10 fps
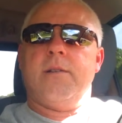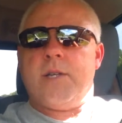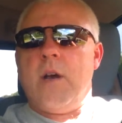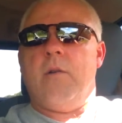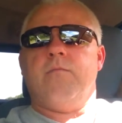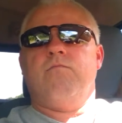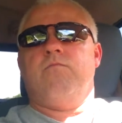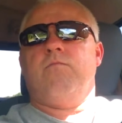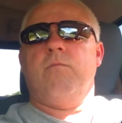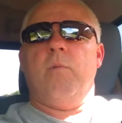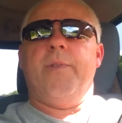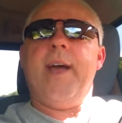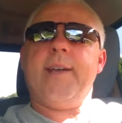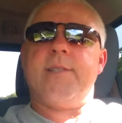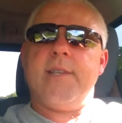So, with
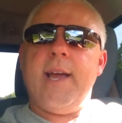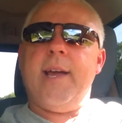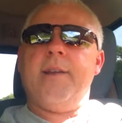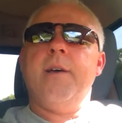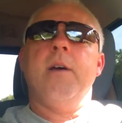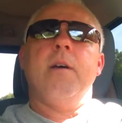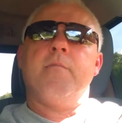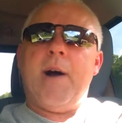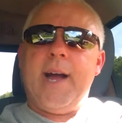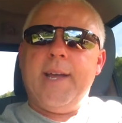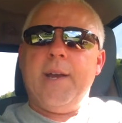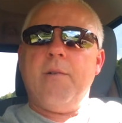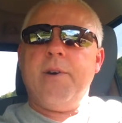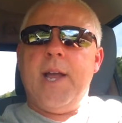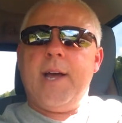that said, buy it
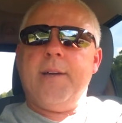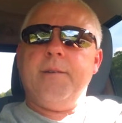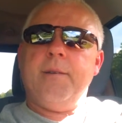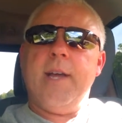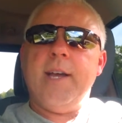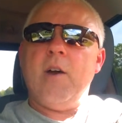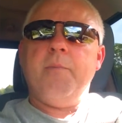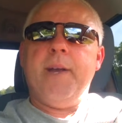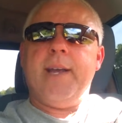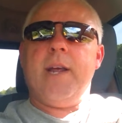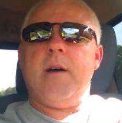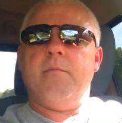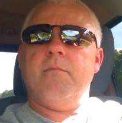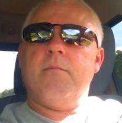online and pick it up.